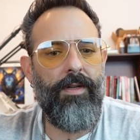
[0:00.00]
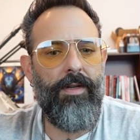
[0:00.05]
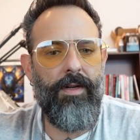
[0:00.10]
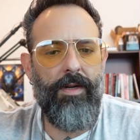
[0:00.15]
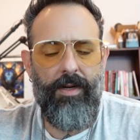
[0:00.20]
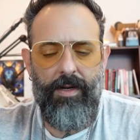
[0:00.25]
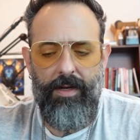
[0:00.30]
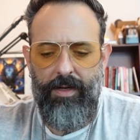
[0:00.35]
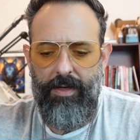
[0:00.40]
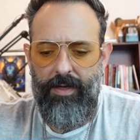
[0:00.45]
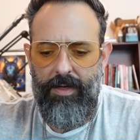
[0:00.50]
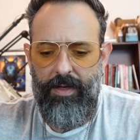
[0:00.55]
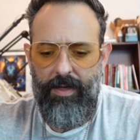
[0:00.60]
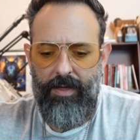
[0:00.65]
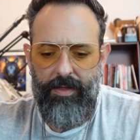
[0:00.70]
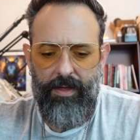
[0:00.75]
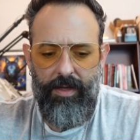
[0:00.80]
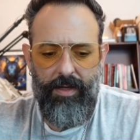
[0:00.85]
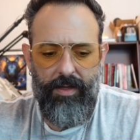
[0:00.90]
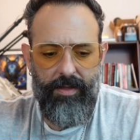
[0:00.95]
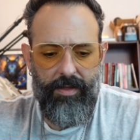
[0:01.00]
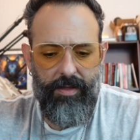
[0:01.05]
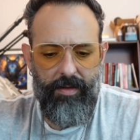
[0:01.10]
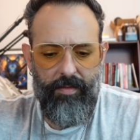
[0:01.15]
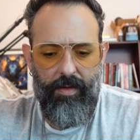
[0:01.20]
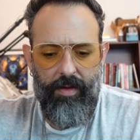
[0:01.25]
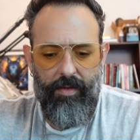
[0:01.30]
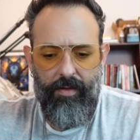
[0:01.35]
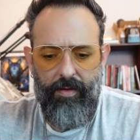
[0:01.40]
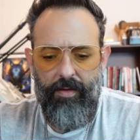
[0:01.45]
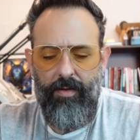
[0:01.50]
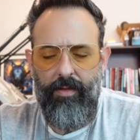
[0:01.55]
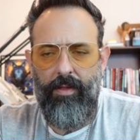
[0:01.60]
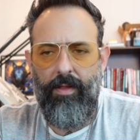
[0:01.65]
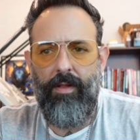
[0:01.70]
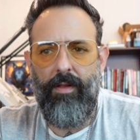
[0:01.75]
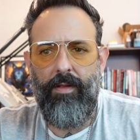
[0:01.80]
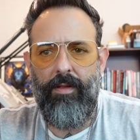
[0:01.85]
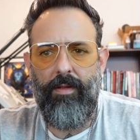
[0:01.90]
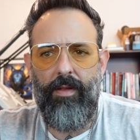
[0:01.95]
uh, and and some other
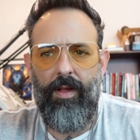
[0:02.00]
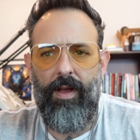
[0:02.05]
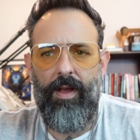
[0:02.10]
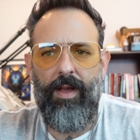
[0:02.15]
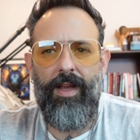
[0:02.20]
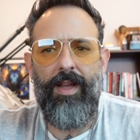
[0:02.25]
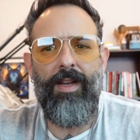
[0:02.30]
like